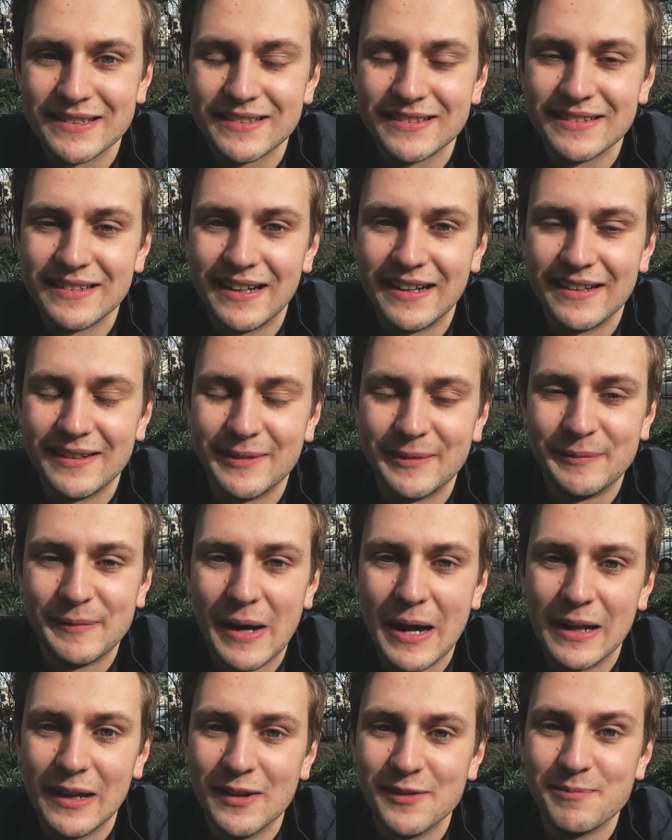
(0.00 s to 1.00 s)

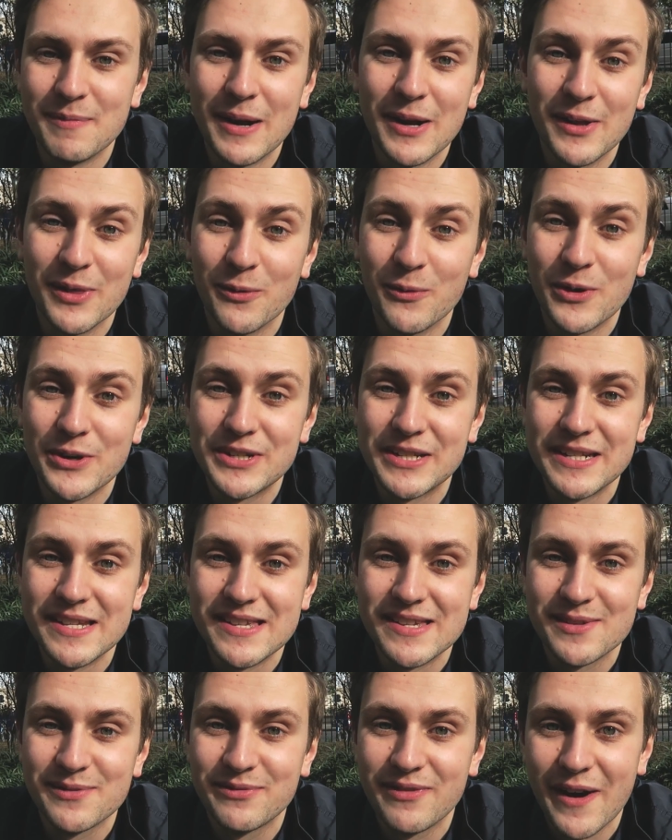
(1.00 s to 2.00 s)
I love my other
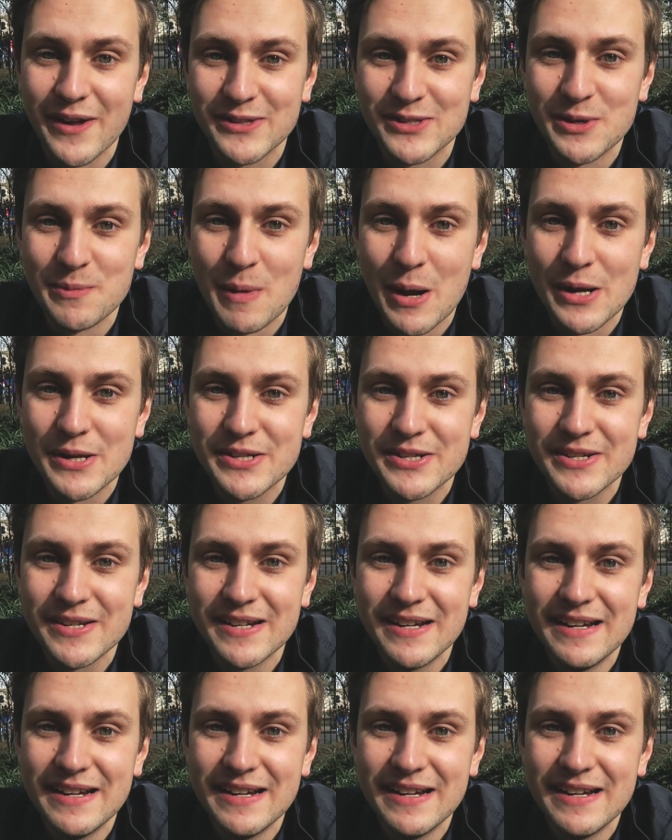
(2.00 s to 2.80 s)
watches far too much,